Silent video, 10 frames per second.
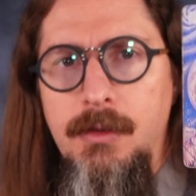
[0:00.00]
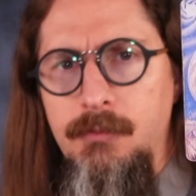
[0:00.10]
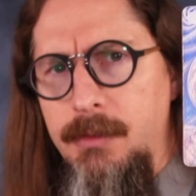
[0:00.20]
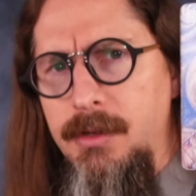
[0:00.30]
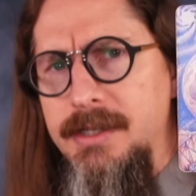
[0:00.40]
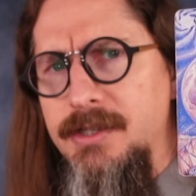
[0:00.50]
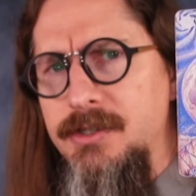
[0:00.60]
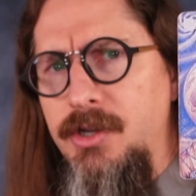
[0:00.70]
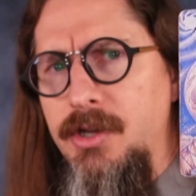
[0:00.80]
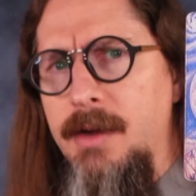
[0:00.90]
Maybe this
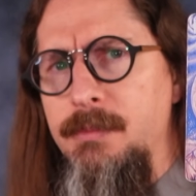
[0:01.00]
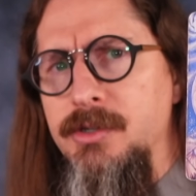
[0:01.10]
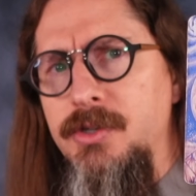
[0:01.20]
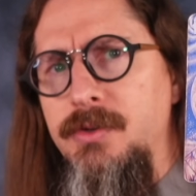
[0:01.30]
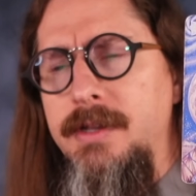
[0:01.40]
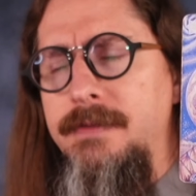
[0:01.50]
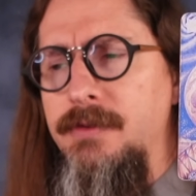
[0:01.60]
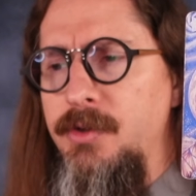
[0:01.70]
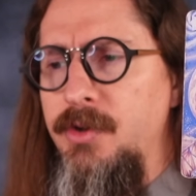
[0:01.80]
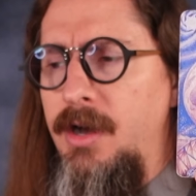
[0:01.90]
is a good opportunity
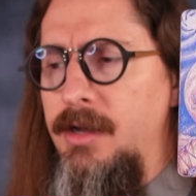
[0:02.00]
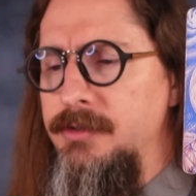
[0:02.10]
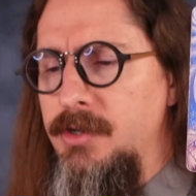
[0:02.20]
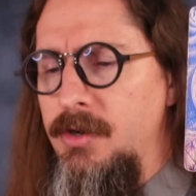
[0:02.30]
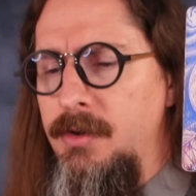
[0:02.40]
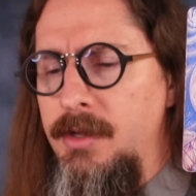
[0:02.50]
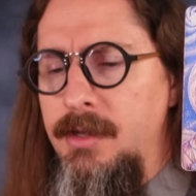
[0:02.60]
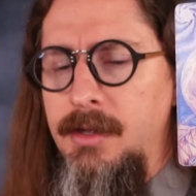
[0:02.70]
for you to also